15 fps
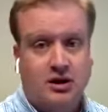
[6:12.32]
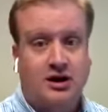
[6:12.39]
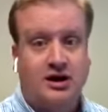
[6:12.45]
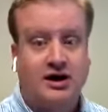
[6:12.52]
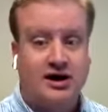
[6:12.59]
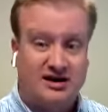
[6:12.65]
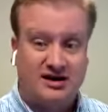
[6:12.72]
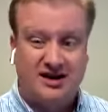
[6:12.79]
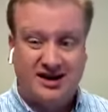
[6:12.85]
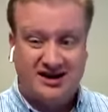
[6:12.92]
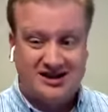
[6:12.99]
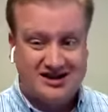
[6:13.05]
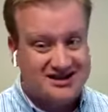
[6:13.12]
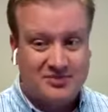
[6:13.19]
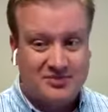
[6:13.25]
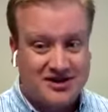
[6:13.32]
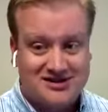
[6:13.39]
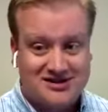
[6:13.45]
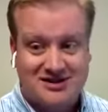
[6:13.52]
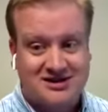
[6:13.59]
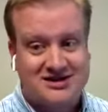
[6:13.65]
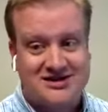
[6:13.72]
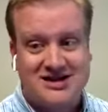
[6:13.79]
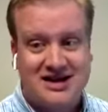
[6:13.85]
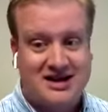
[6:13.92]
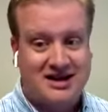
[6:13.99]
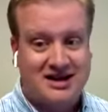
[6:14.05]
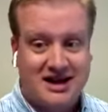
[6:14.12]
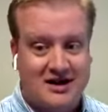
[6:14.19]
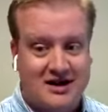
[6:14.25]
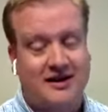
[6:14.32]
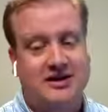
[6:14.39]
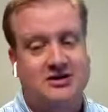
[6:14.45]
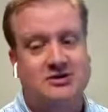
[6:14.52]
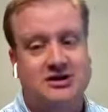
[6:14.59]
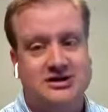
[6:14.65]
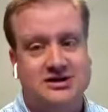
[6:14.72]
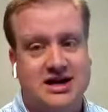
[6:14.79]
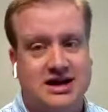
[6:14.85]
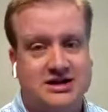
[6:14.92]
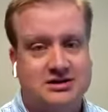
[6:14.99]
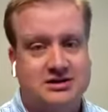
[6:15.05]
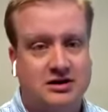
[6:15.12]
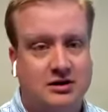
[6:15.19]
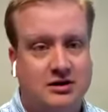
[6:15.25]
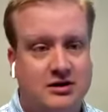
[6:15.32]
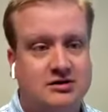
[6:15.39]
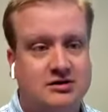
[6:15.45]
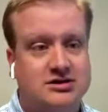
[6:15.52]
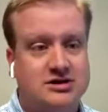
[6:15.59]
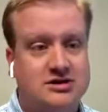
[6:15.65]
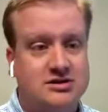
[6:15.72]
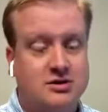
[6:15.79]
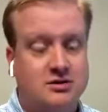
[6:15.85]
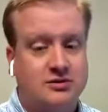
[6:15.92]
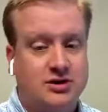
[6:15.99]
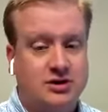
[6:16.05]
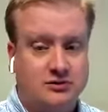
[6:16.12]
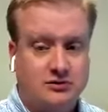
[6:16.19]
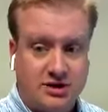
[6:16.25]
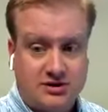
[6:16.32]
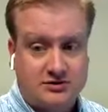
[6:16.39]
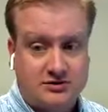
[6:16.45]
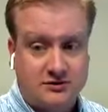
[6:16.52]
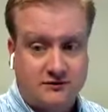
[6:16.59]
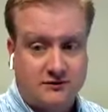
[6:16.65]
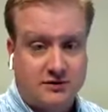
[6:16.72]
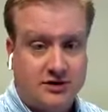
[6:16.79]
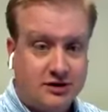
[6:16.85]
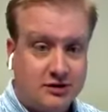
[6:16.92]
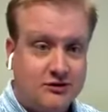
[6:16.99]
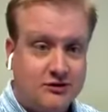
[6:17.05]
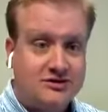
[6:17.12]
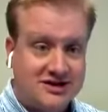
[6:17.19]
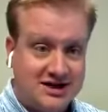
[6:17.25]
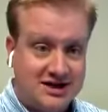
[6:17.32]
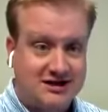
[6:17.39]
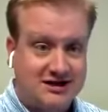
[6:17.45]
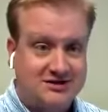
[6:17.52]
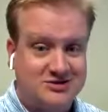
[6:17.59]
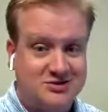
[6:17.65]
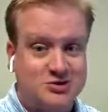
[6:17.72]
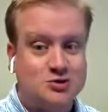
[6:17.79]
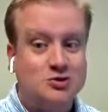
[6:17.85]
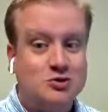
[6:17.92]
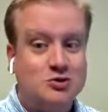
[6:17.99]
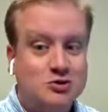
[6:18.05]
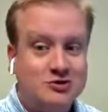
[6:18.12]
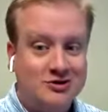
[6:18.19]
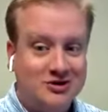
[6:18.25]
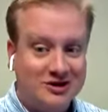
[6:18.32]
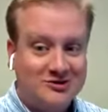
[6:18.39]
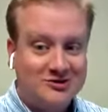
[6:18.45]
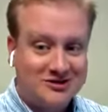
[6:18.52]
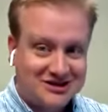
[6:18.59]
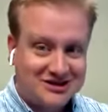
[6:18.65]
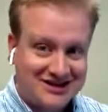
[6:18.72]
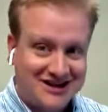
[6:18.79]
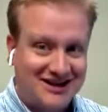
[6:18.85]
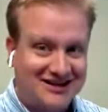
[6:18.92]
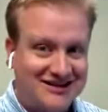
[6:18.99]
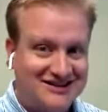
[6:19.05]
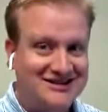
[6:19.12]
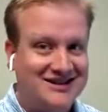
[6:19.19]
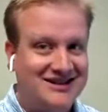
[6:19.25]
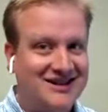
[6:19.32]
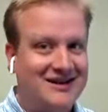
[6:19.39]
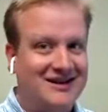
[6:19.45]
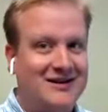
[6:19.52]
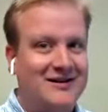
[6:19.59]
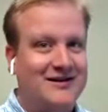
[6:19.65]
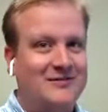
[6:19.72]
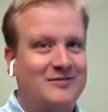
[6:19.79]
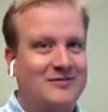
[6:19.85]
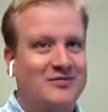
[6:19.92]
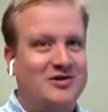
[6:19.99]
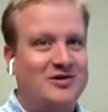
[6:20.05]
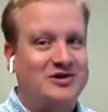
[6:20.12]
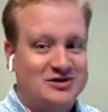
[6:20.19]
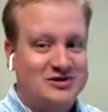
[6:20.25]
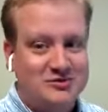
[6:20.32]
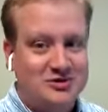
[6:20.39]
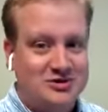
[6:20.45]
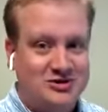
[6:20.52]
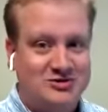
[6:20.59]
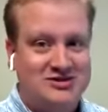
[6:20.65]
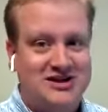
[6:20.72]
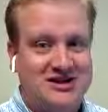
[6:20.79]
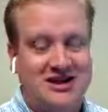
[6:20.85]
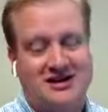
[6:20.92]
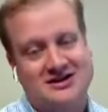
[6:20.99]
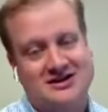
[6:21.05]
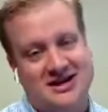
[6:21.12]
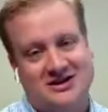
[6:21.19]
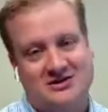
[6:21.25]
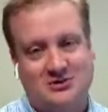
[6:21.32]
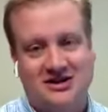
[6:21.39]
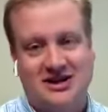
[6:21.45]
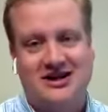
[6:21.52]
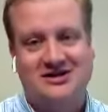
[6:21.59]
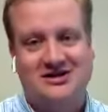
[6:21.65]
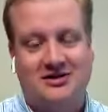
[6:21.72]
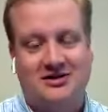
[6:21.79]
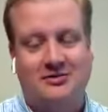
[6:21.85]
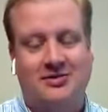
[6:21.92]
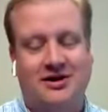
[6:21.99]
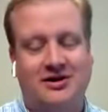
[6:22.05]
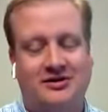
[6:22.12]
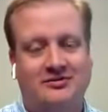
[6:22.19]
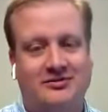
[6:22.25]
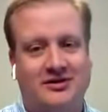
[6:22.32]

Again, it just depends on the state and how that transaction occurs. And so when you register for use tax, true use tax, consumer's use tax, that's what that's all about.